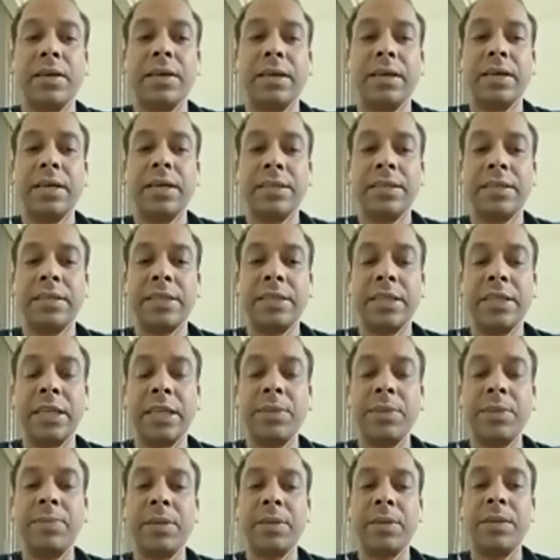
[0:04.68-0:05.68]
is a
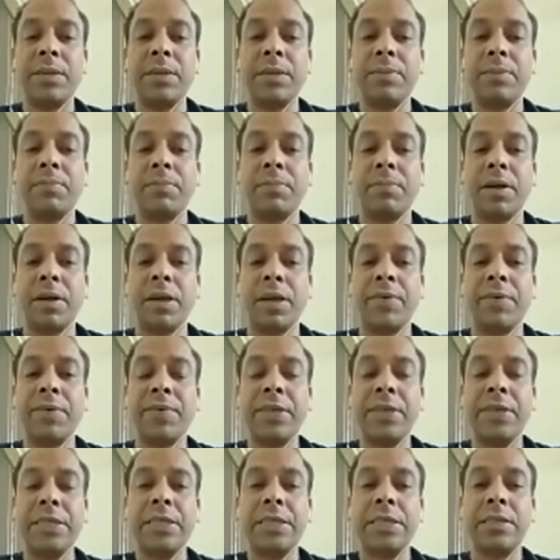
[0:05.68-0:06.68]
therapy by
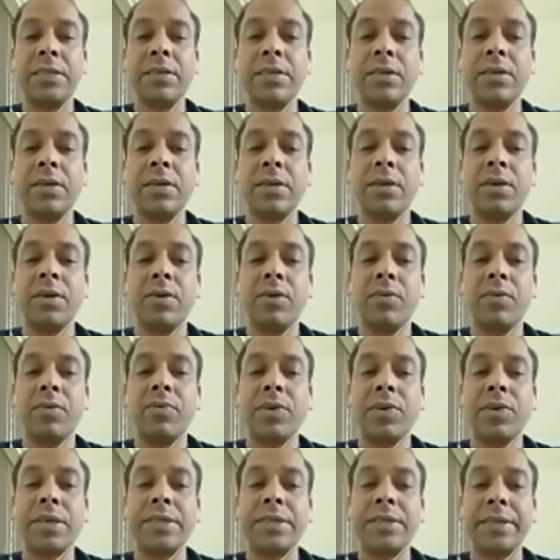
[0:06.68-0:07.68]
which
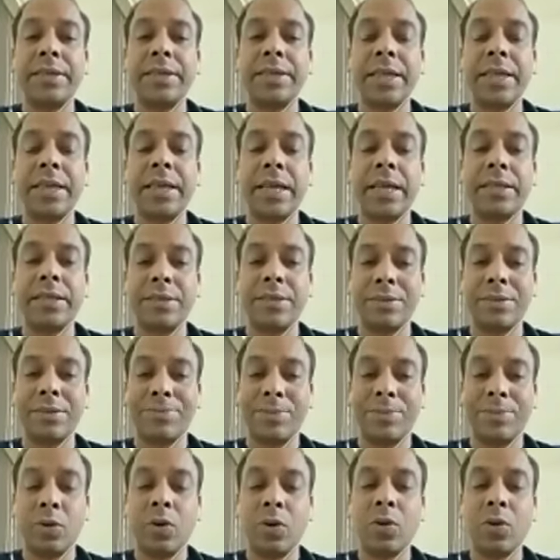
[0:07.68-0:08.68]
we are treating cancer,
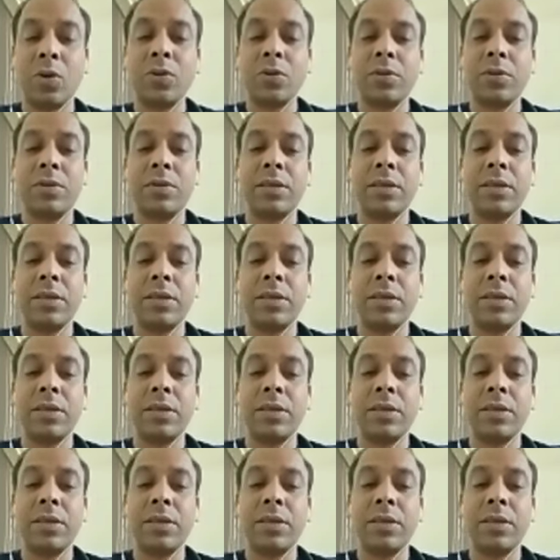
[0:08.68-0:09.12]
because